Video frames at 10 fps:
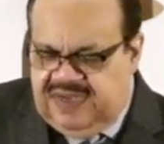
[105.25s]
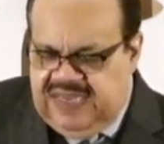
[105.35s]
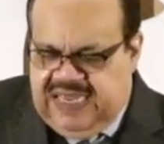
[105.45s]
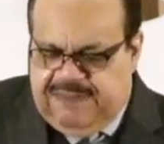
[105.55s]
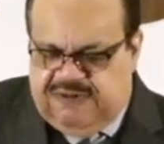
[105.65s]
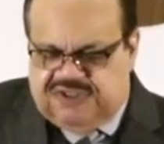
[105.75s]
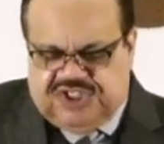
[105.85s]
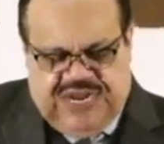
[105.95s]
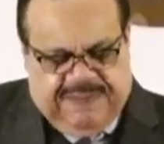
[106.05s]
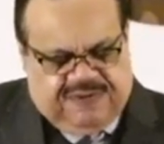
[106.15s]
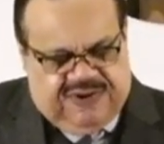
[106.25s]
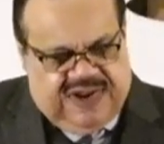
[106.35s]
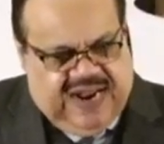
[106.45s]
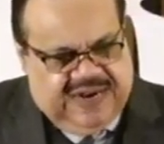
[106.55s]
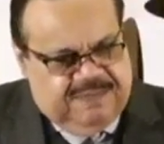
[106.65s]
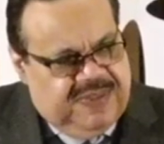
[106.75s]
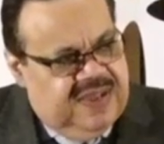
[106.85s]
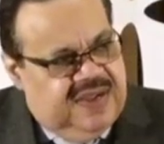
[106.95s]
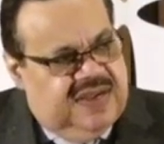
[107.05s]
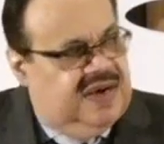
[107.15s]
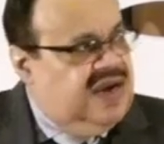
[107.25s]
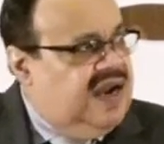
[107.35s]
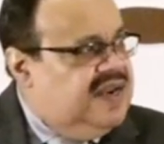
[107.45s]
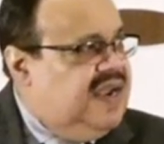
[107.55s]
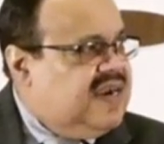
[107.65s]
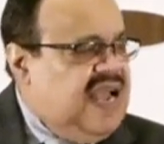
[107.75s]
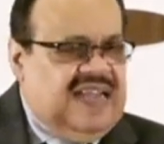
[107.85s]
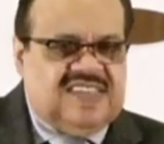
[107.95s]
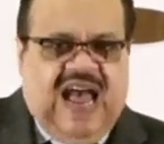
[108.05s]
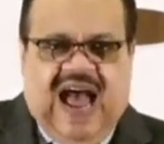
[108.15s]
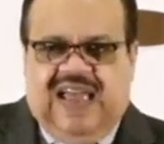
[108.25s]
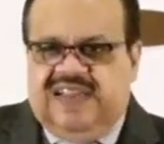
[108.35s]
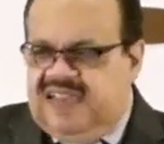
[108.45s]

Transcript: Hebrews chapter 9. Uh, now, guys, I,